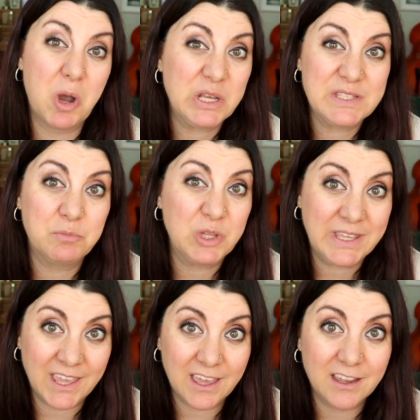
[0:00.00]
possibly
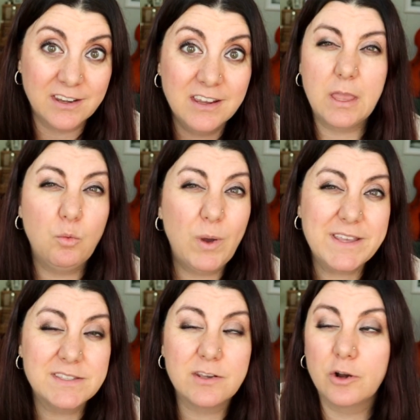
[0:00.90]
can in
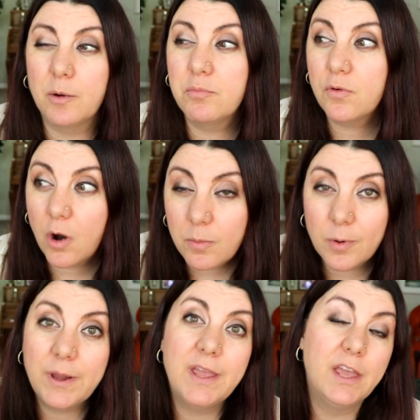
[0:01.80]
ways that are
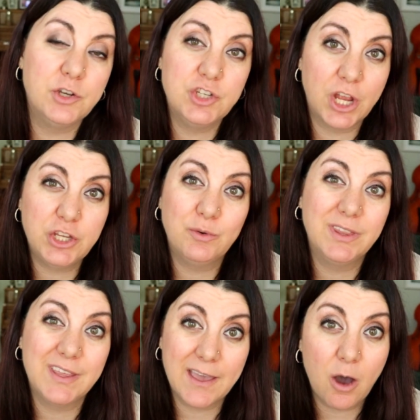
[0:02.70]
appropriate and
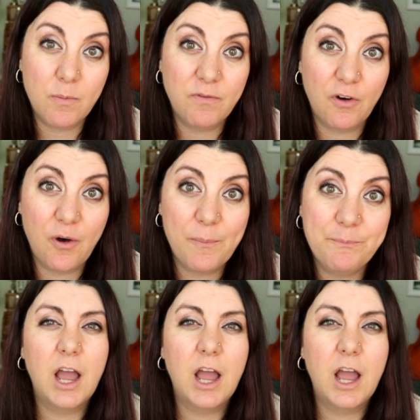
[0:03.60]
genuinely helpful.